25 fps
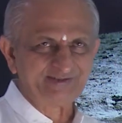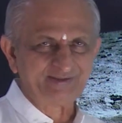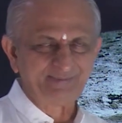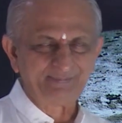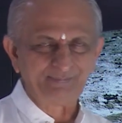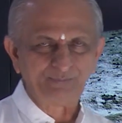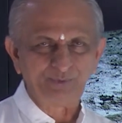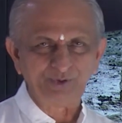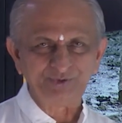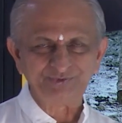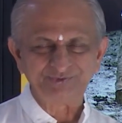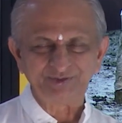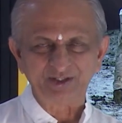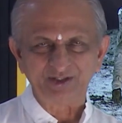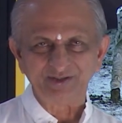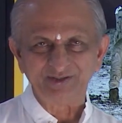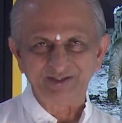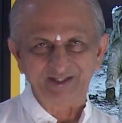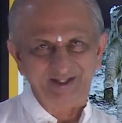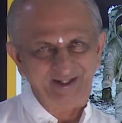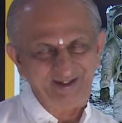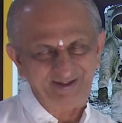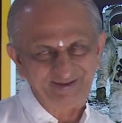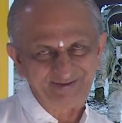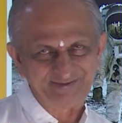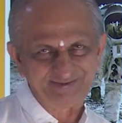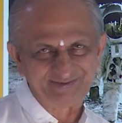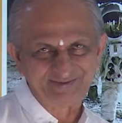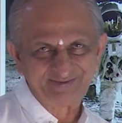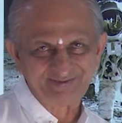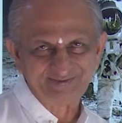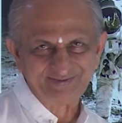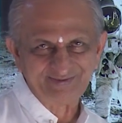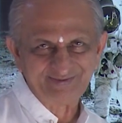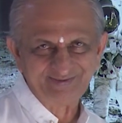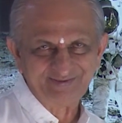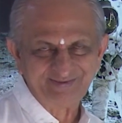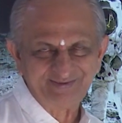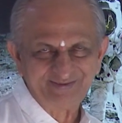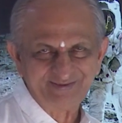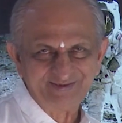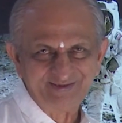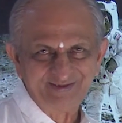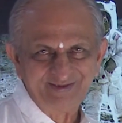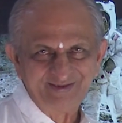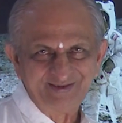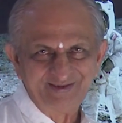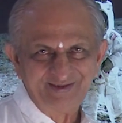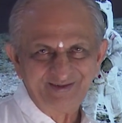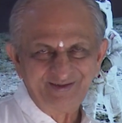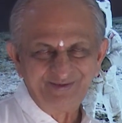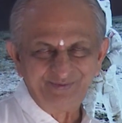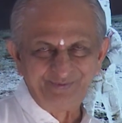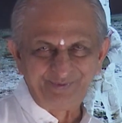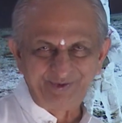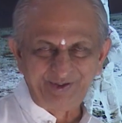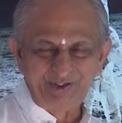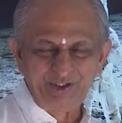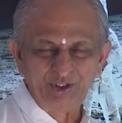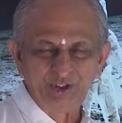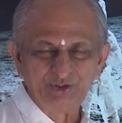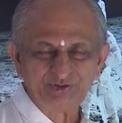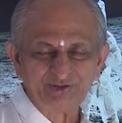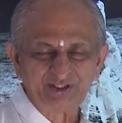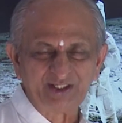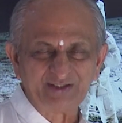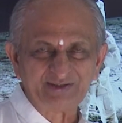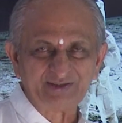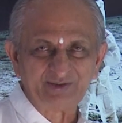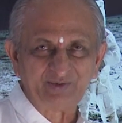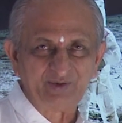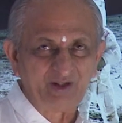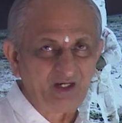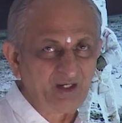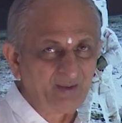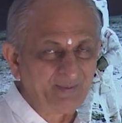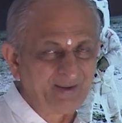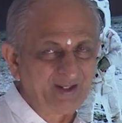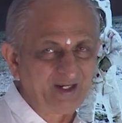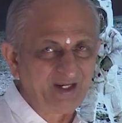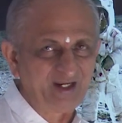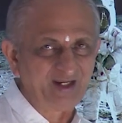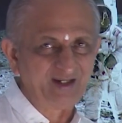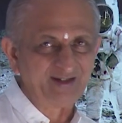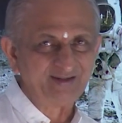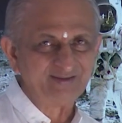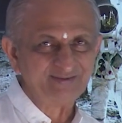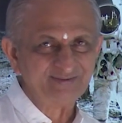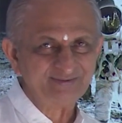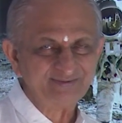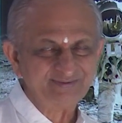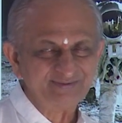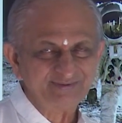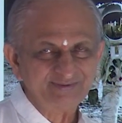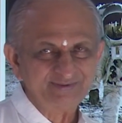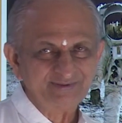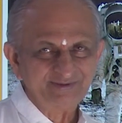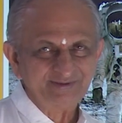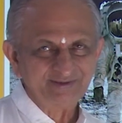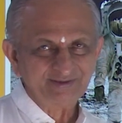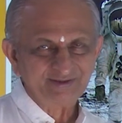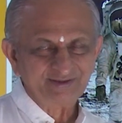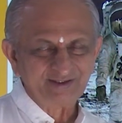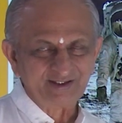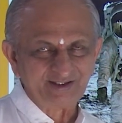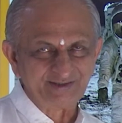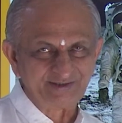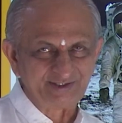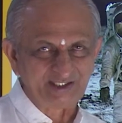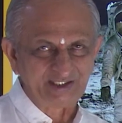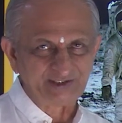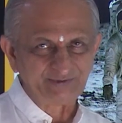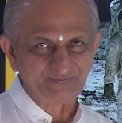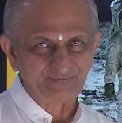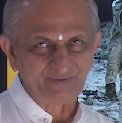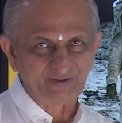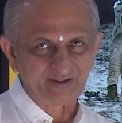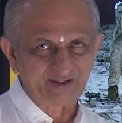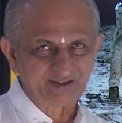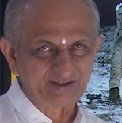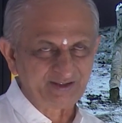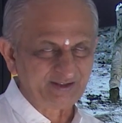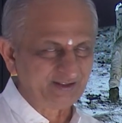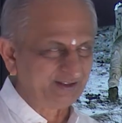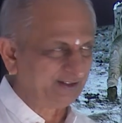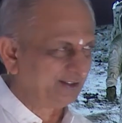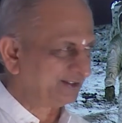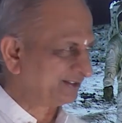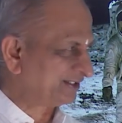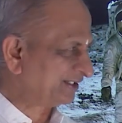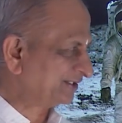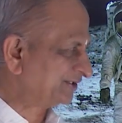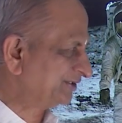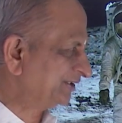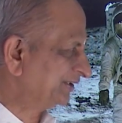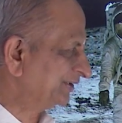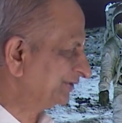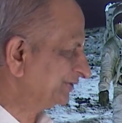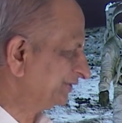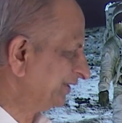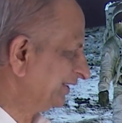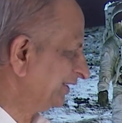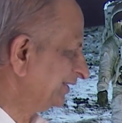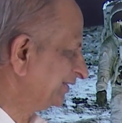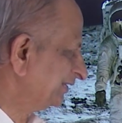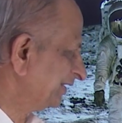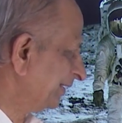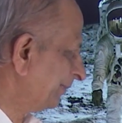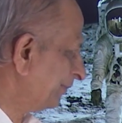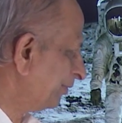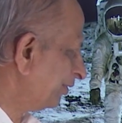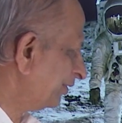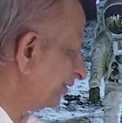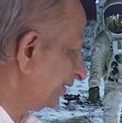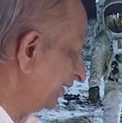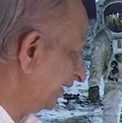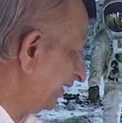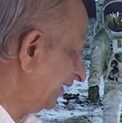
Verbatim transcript: some books on this. videos also available. Search for the interesting things about